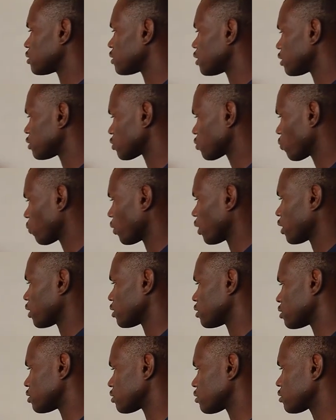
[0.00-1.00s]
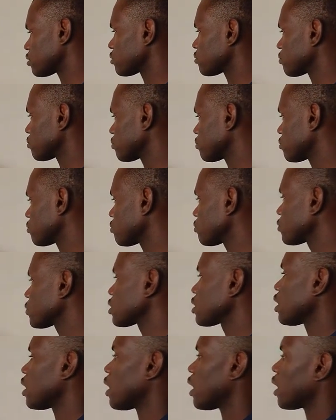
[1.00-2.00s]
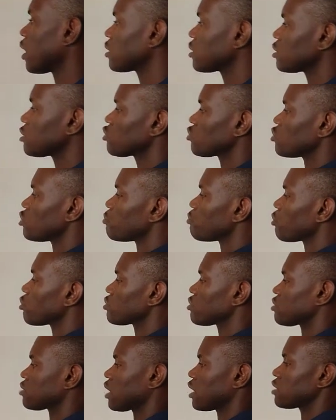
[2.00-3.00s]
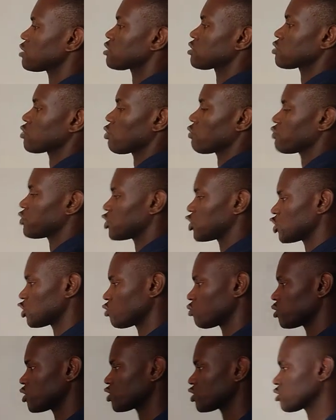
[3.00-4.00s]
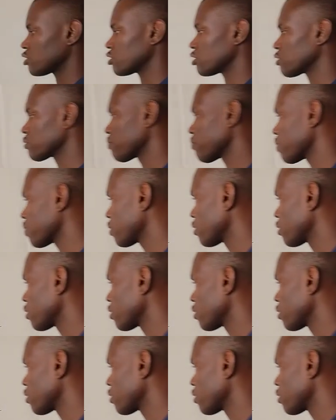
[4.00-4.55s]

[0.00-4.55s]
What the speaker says: Then square it. Add it to the both sides of the equation.